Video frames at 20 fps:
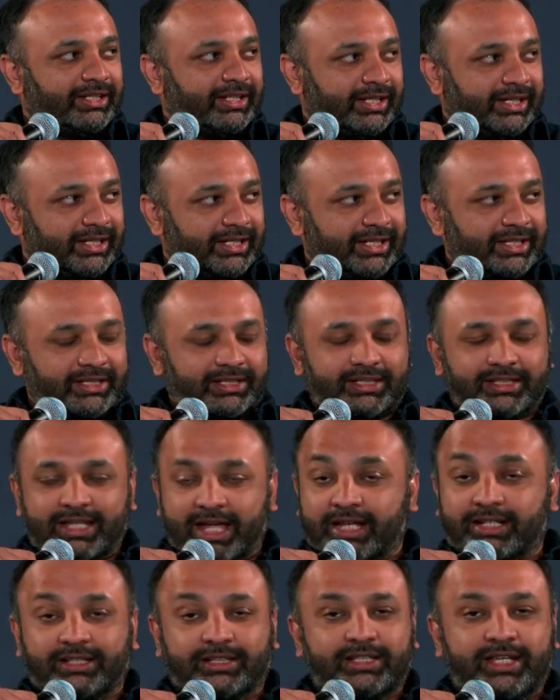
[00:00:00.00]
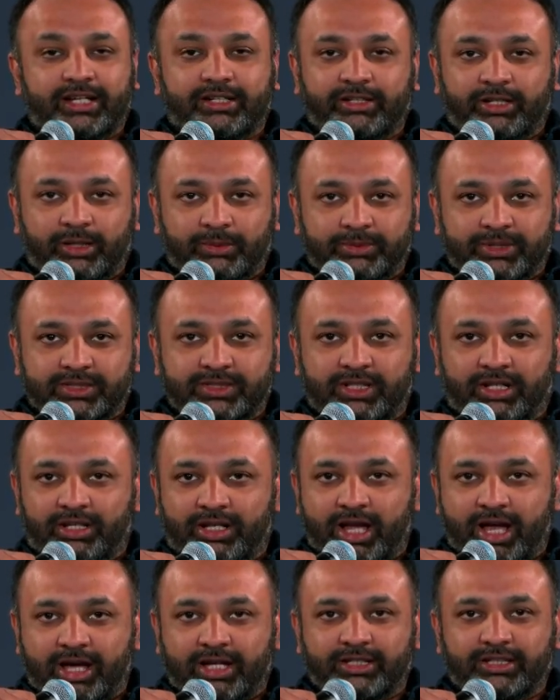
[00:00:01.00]
And that helped us a
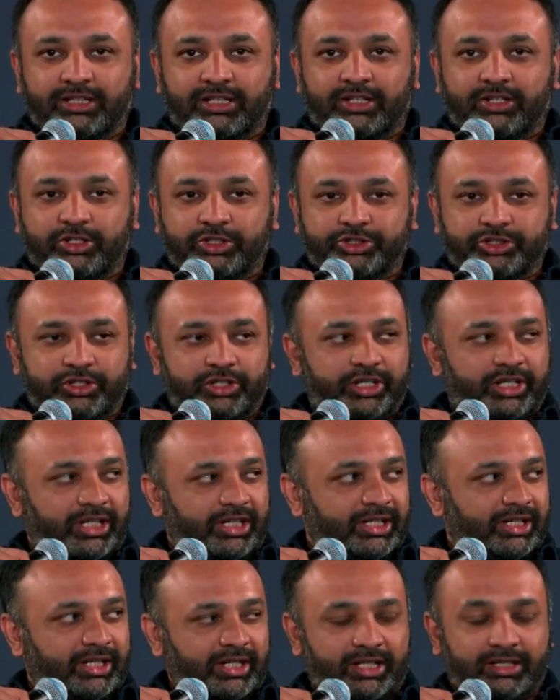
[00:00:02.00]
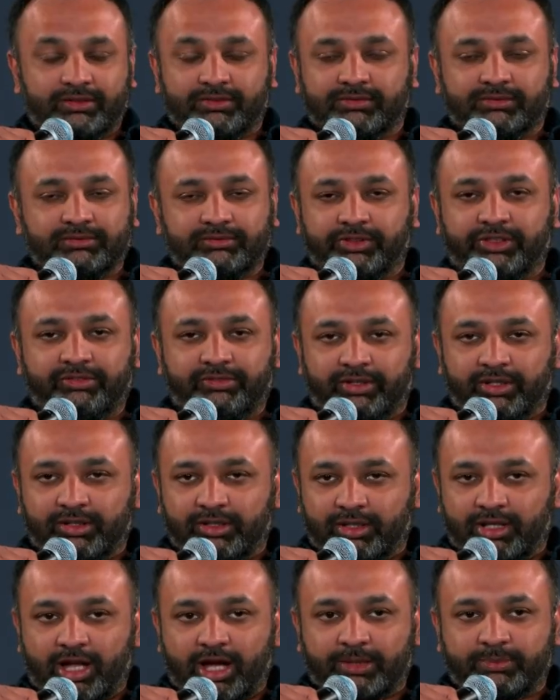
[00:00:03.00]
lot in our journey, and we feel
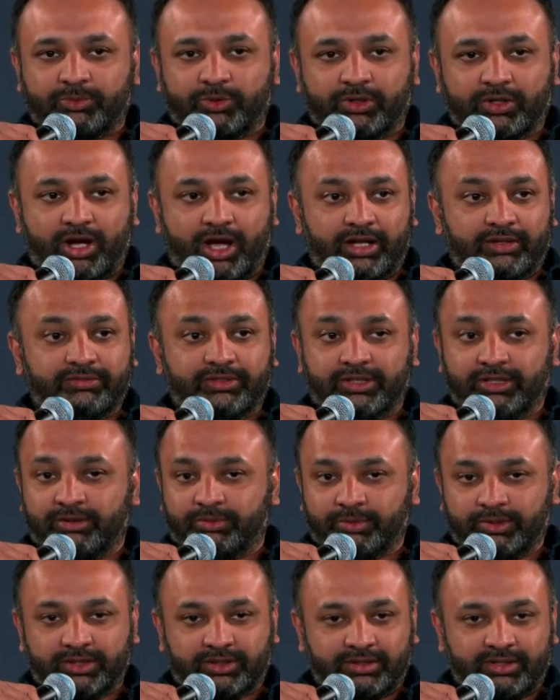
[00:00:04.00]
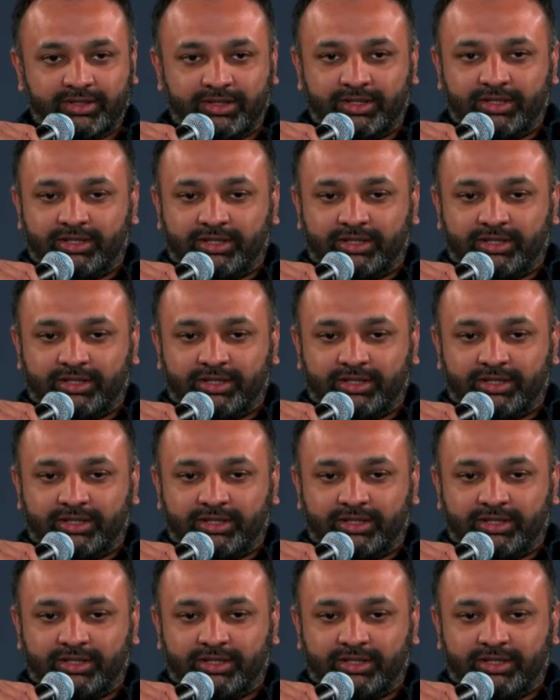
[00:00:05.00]
a lot more confident with,